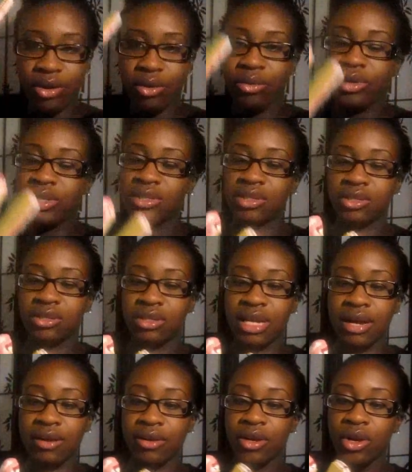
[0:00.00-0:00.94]
No, it doesn't do
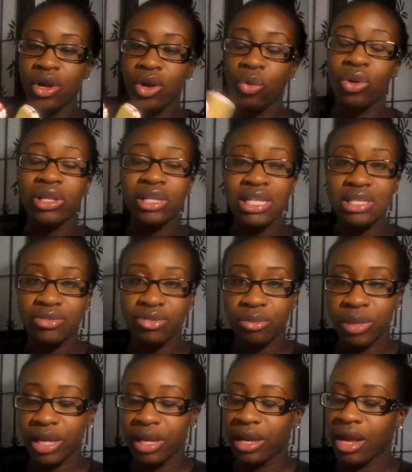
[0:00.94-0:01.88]
that. Well, at least
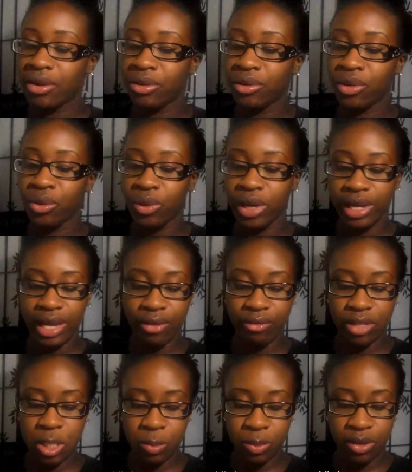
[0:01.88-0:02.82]
for me. I don't know. I
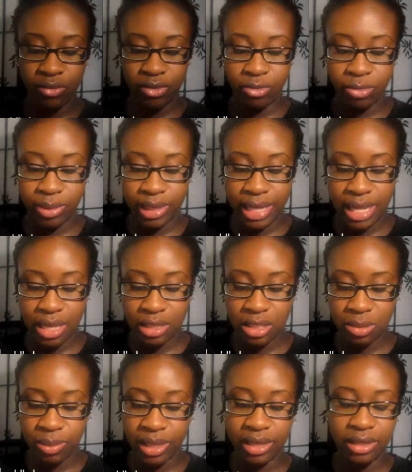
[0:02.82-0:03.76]
can't really speak for everybody
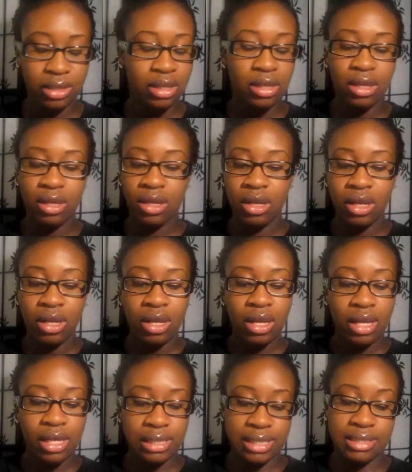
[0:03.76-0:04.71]
else, but
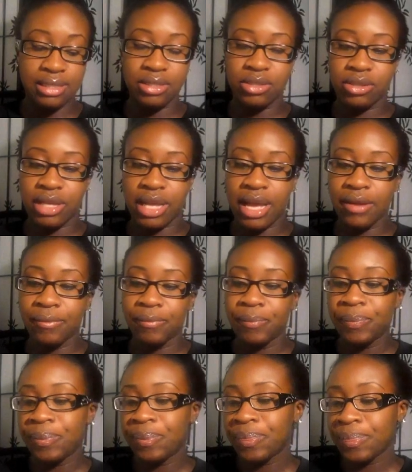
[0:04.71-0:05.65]
it doesn't do that.
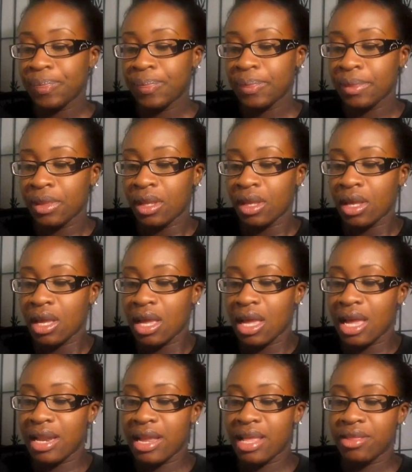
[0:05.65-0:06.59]

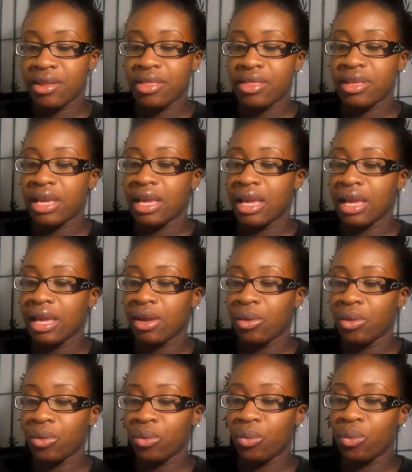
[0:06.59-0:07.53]
Another
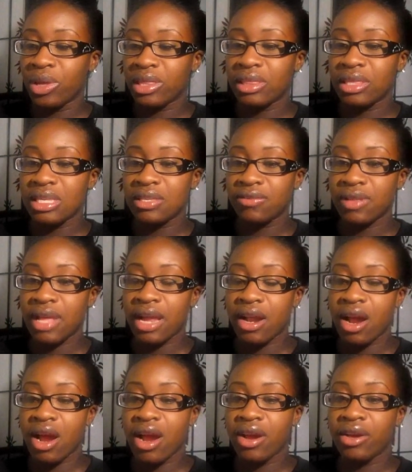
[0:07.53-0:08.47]
thing with this
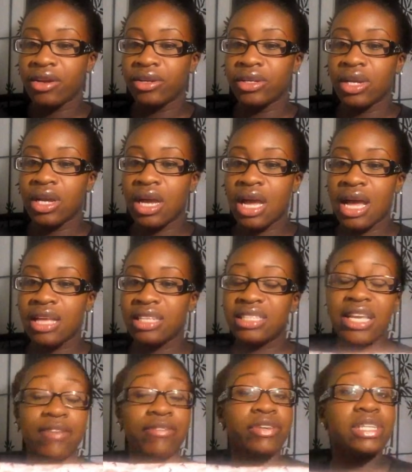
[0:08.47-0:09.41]
flat iron, uh,
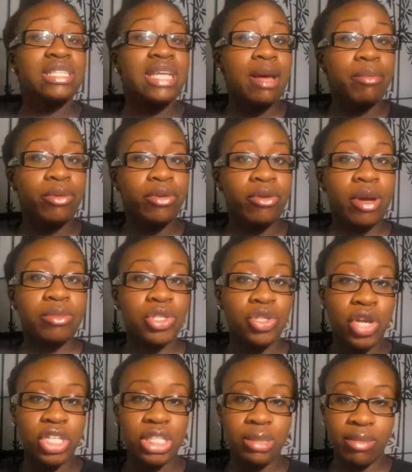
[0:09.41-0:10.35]
say for example I'm
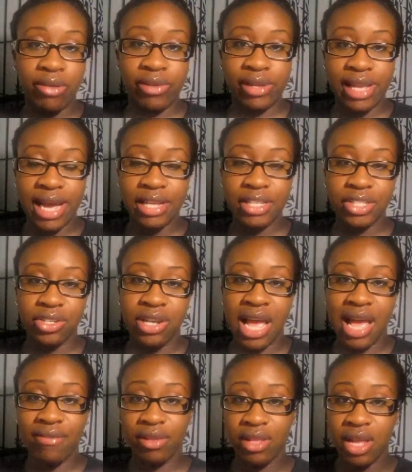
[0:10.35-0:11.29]
stretching my relaxer
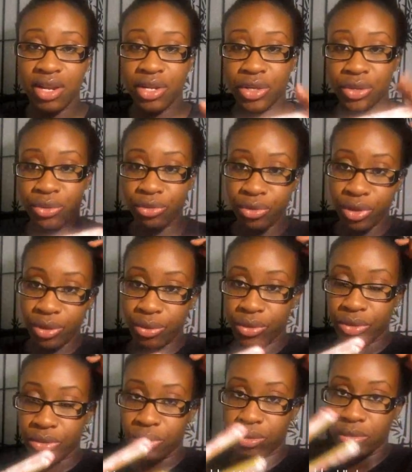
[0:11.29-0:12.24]
and I have a lot of new
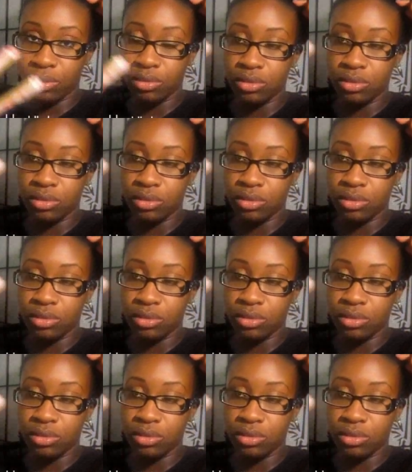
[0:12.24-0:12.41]
growth.